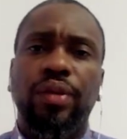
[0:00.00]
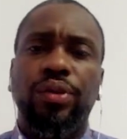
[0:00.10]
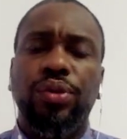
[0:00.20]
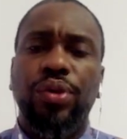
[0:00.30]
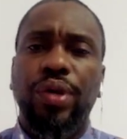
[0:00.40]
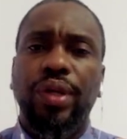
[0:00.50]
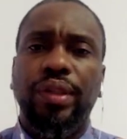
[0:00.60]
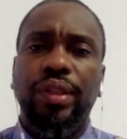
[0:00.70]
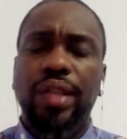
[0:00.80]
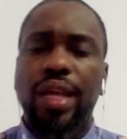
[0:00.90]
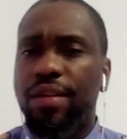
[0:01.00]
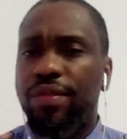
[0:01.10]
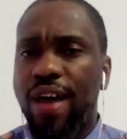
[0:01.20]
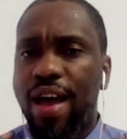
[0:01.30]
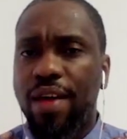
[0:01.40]
to the eighteen
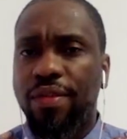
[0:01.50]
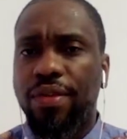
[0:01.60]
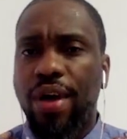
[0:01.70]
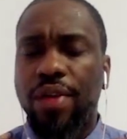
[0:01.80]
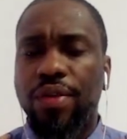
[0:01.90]
eighty-five. Uh,